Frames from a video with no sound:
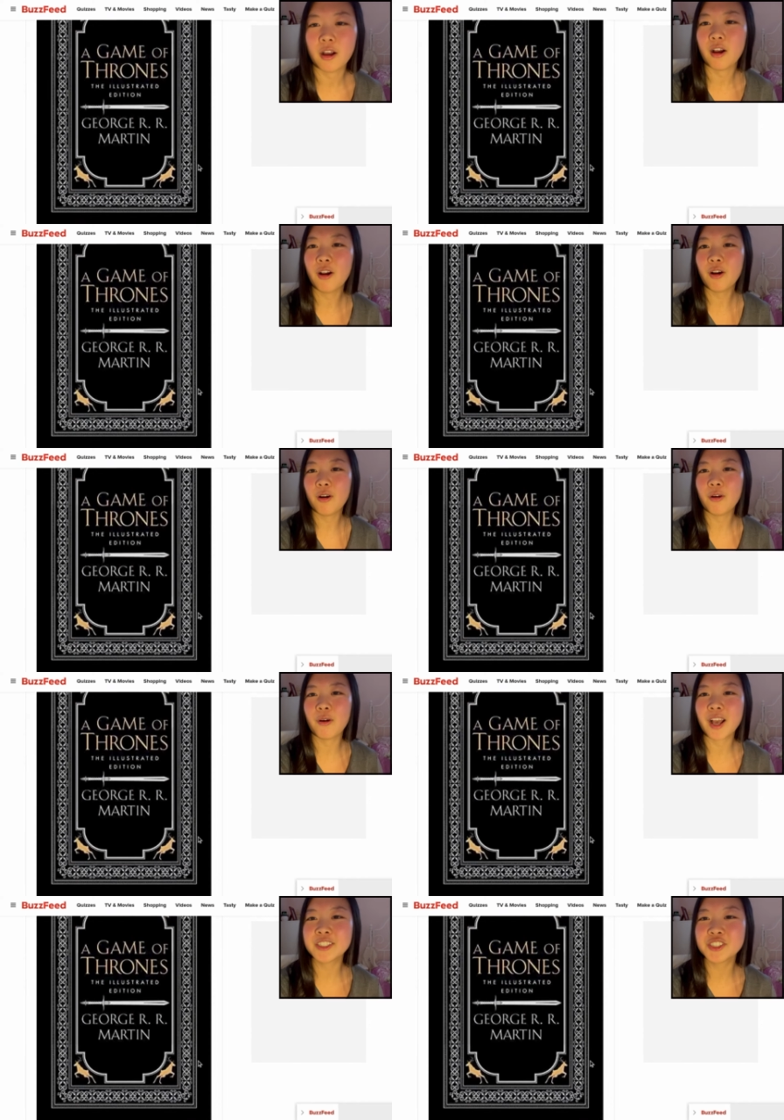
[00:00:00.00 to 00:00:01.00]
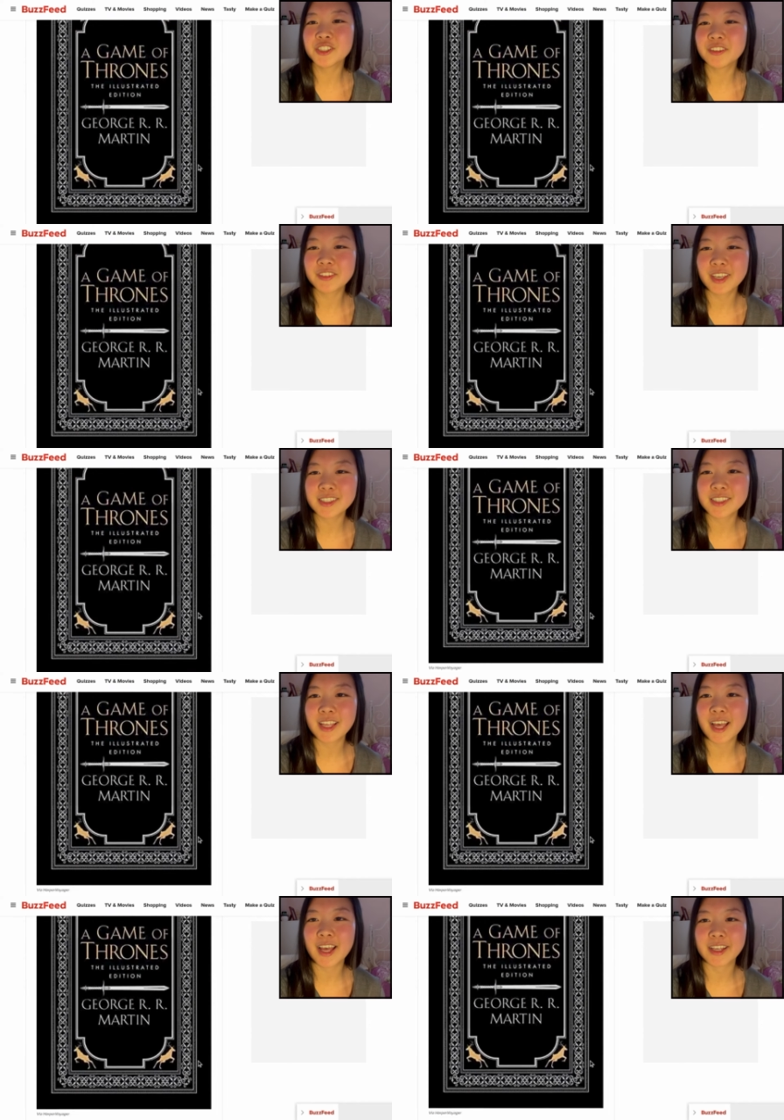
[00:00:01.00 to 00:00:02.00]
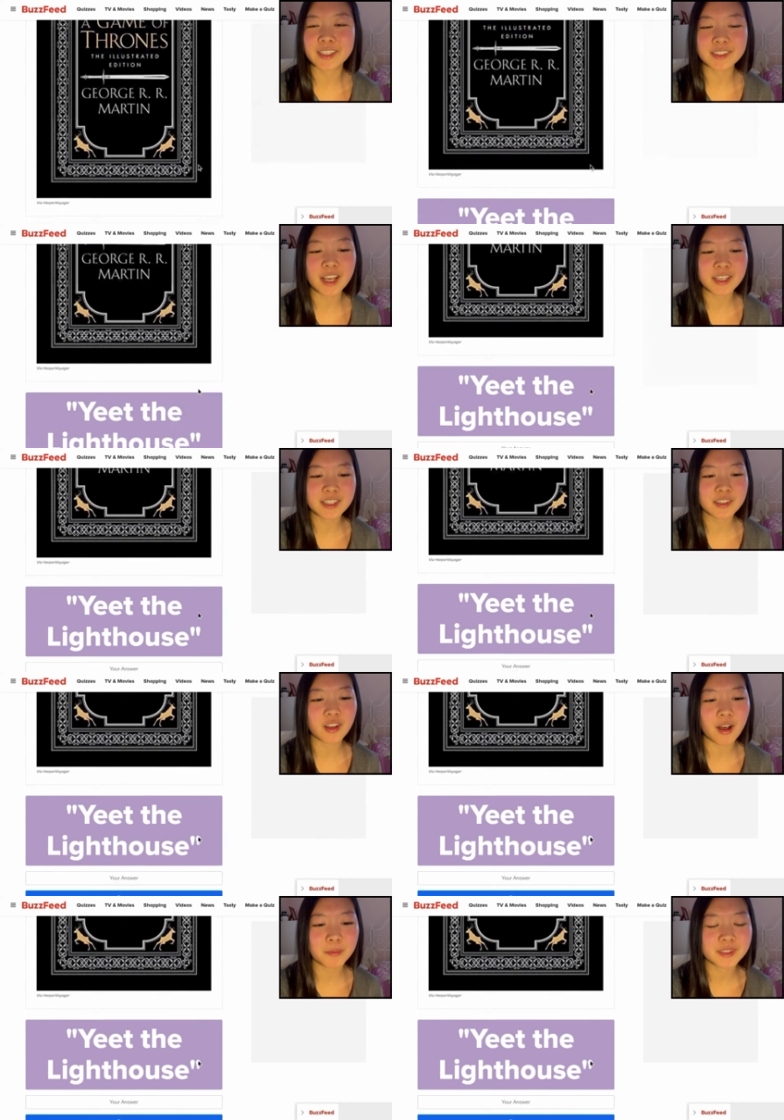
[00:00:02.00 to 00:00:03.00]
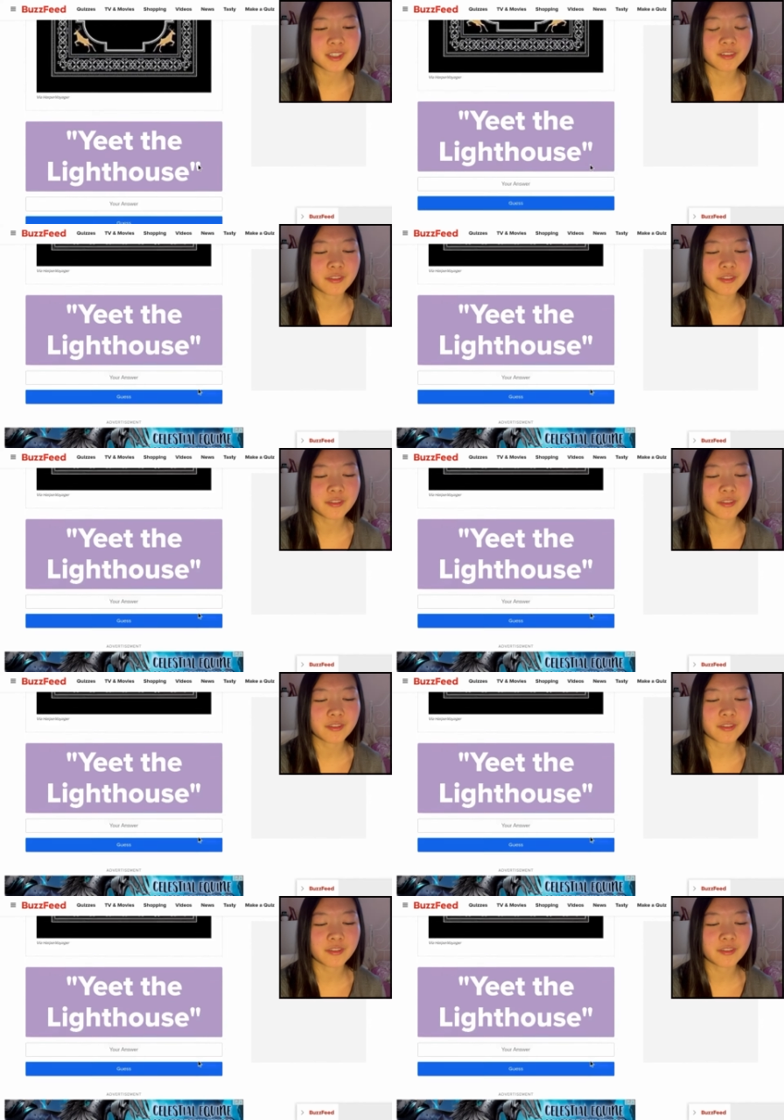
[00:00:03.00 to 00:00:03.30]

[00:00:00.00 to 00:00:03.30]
Oh, I should have guessed that because ice is the opposite of